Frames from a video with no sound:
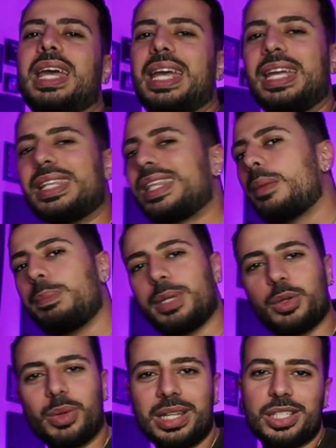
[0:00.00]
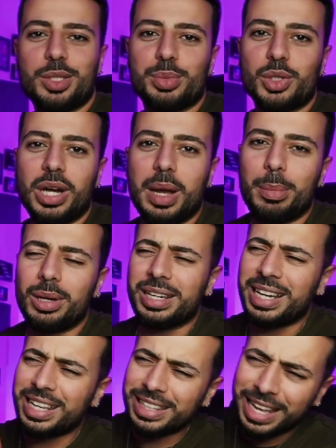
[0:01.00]
hit that big red subscribe
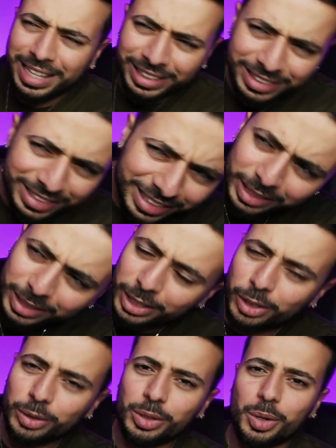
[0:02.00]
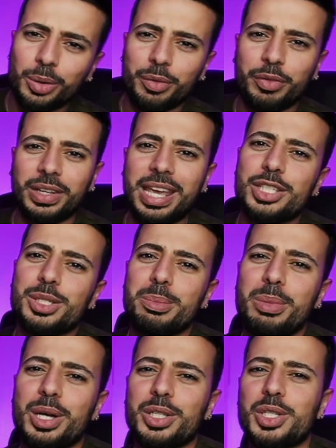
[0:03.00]
button, and that little
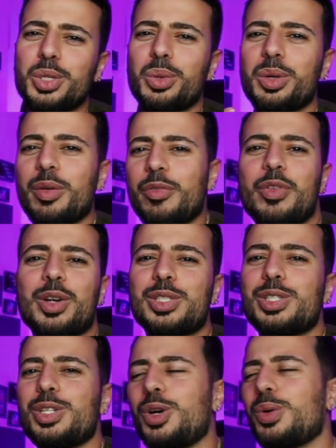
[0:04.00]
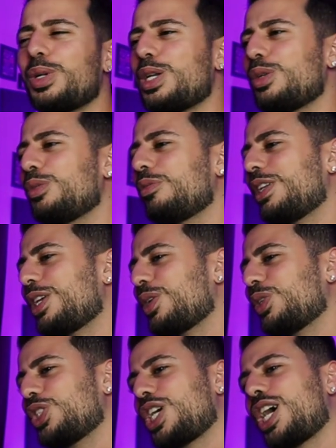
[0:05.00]
notification bell so you are the first to know when a new
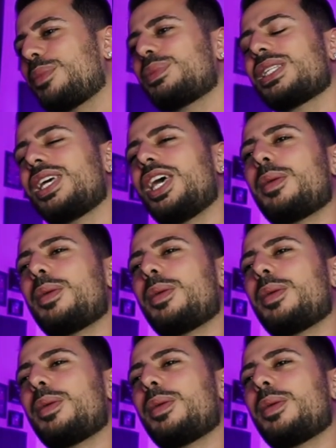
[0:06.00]
video drops.